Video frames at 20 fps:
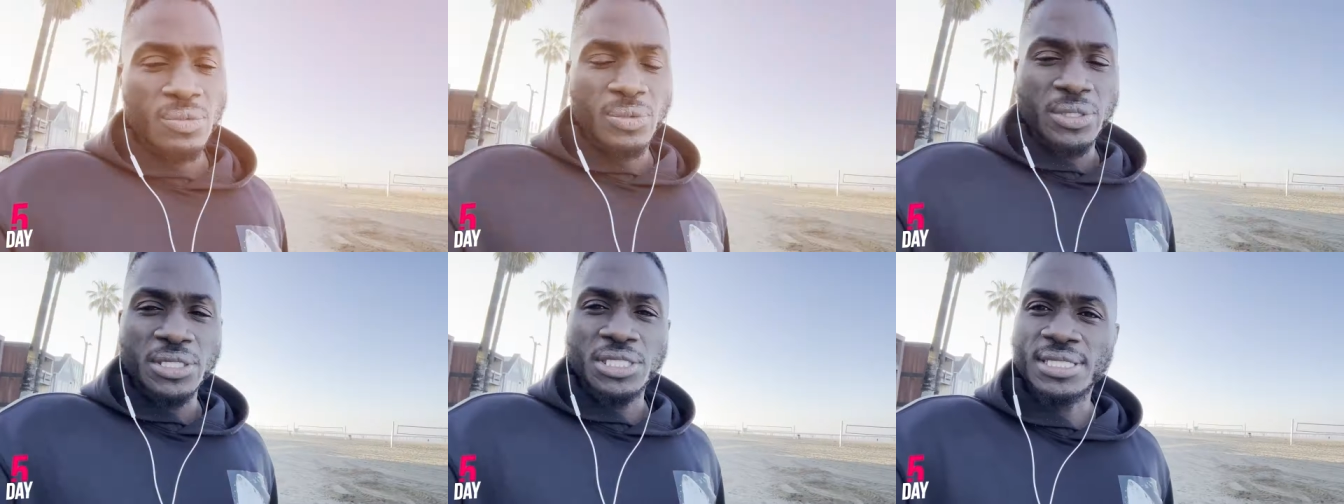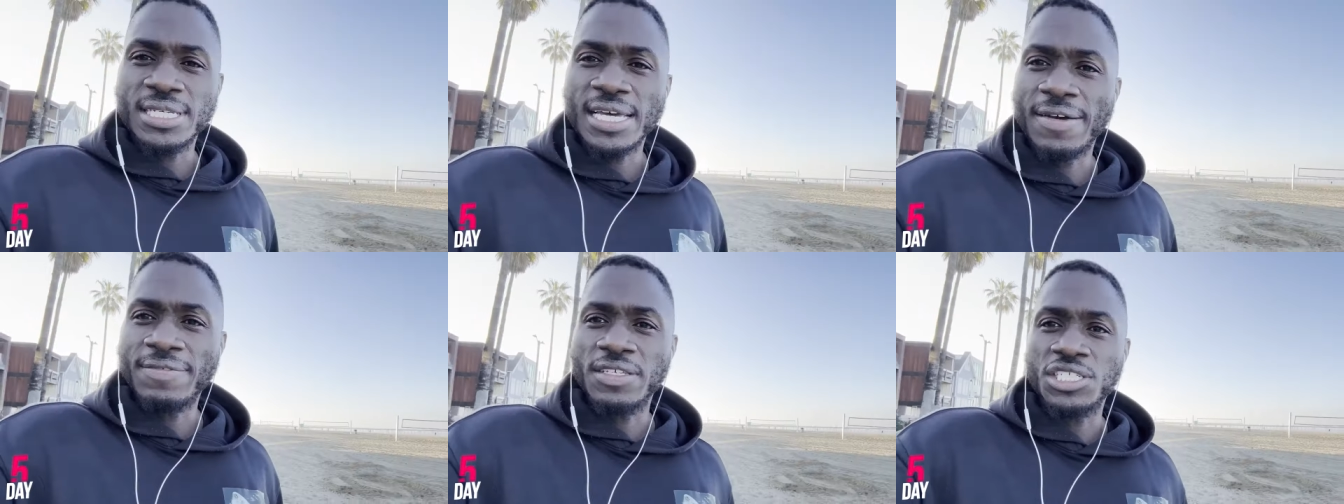We
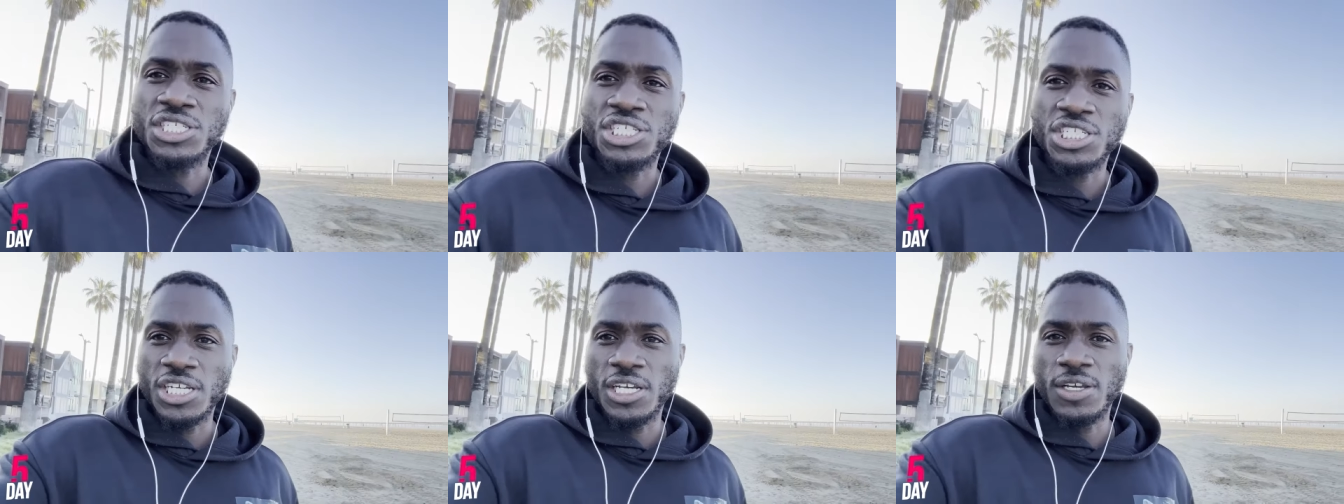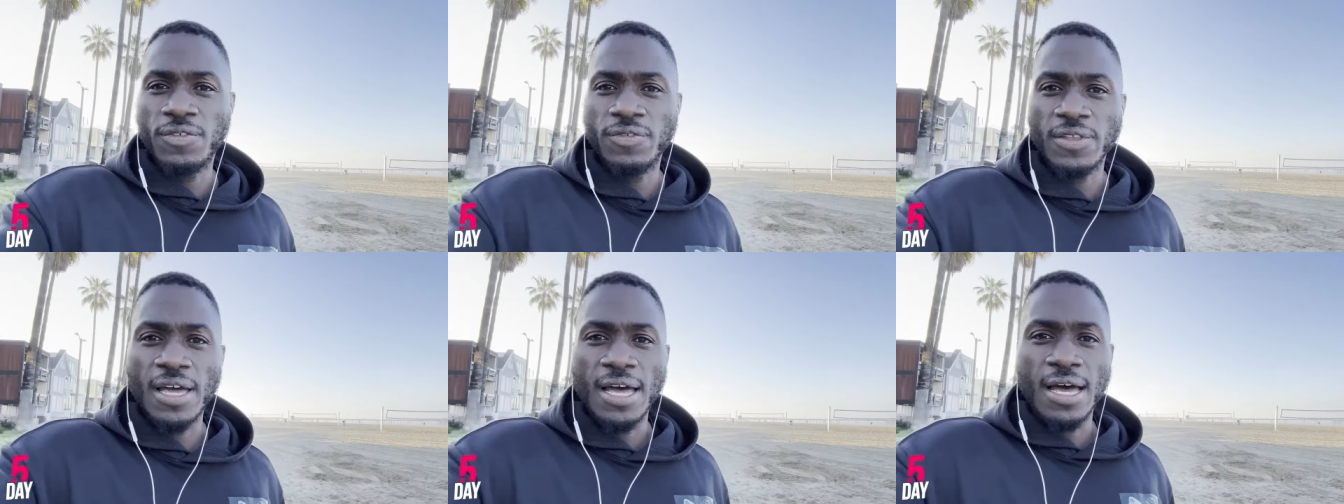just have to
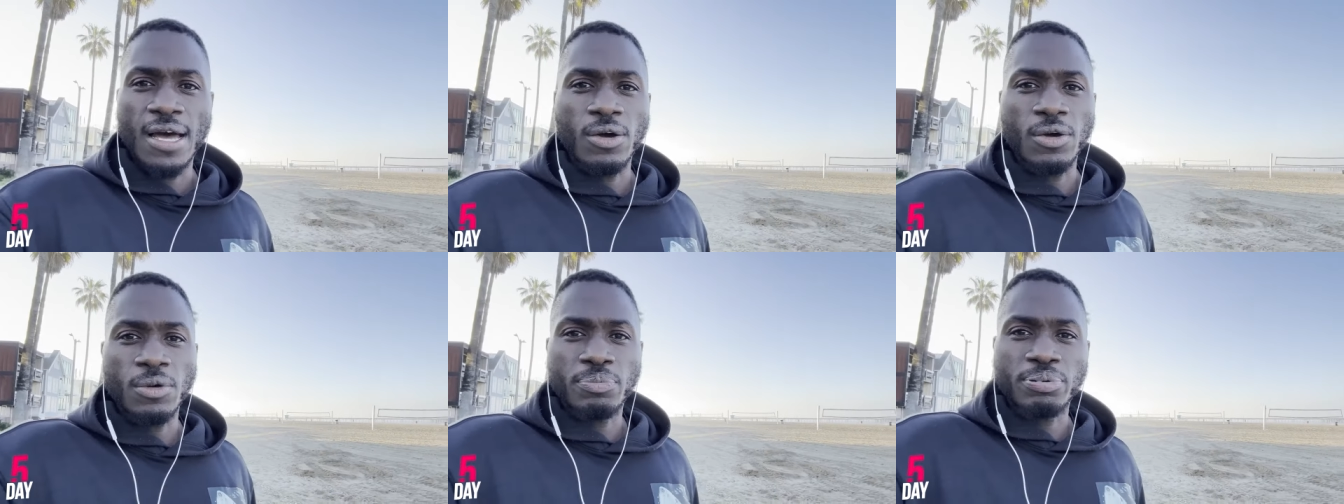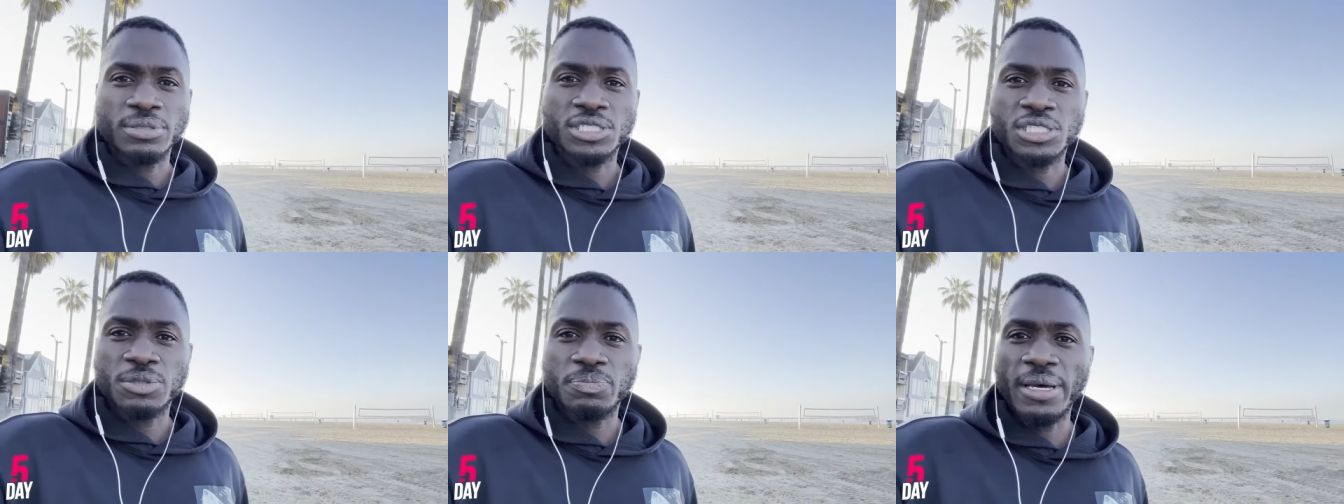shift our
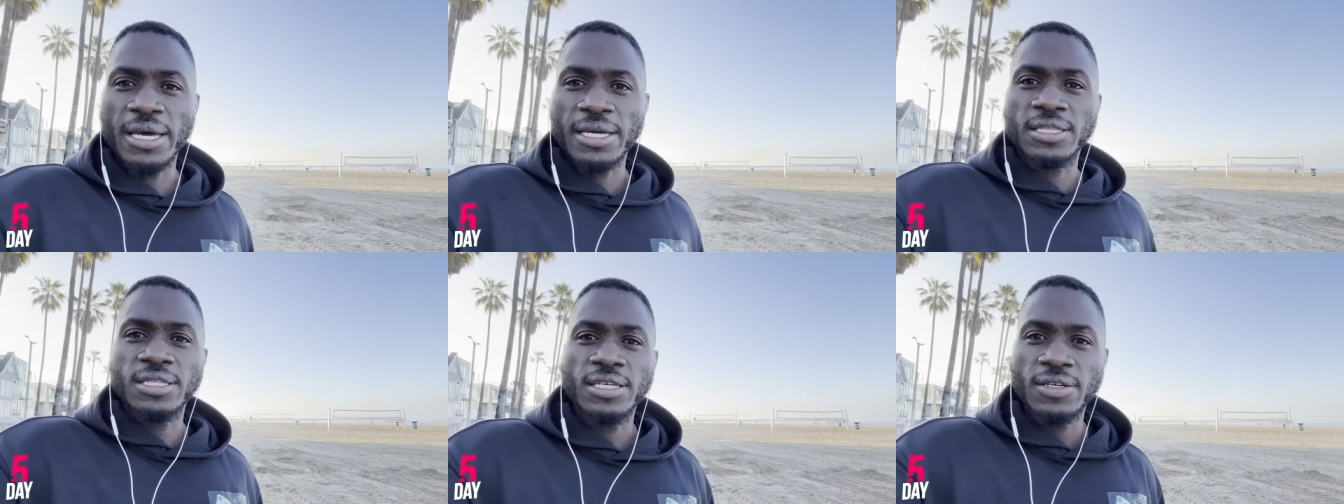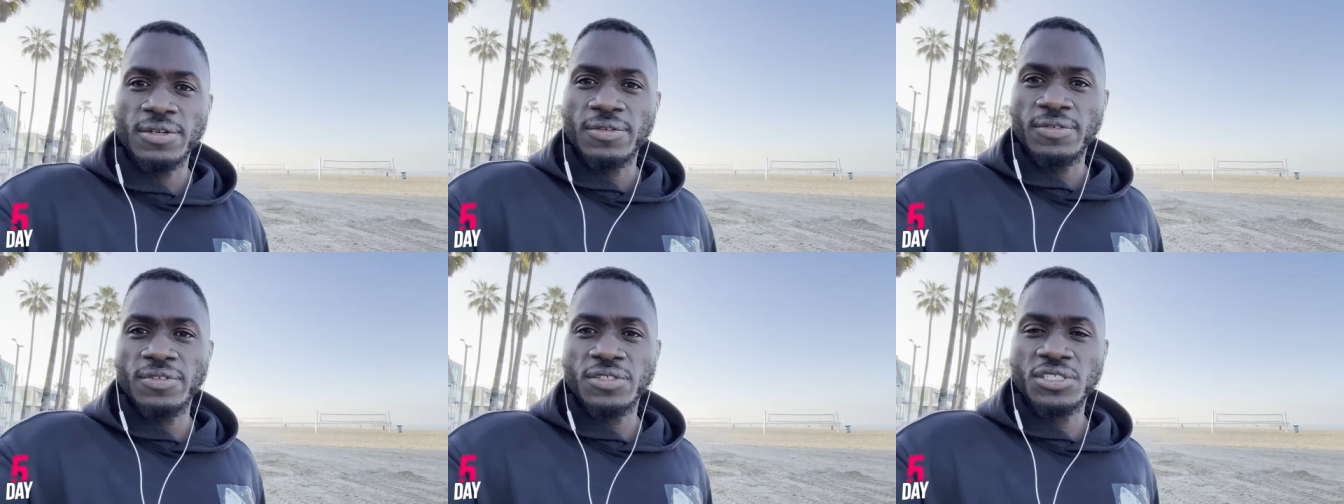perspective,